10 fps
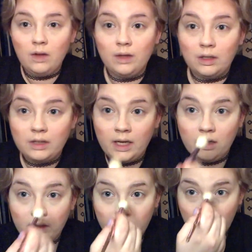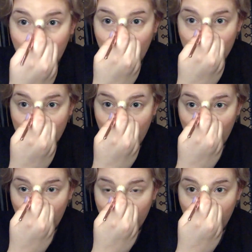And then I'll take a little bit and
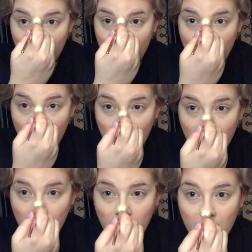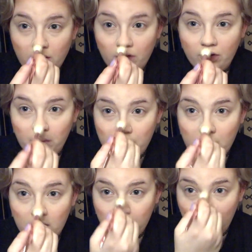take it from here, and I just go
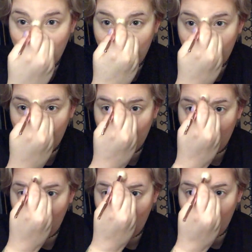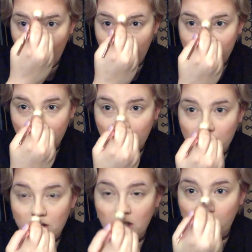down and up
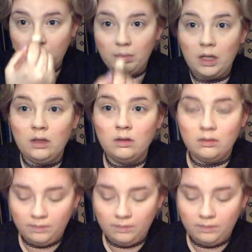just a little bit.